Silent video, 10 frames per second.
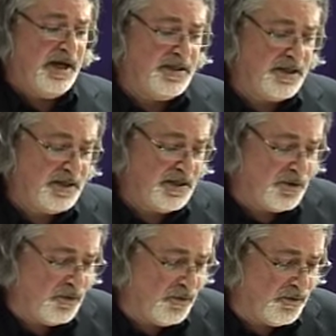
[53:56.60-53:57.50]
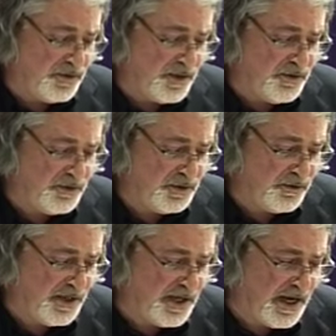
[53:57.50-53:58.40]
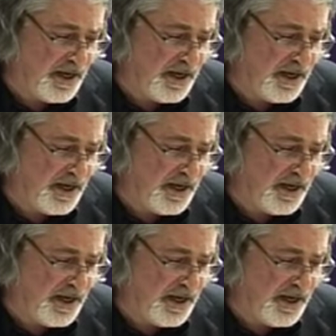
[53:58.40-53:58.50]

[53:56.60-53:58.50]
I think in all those three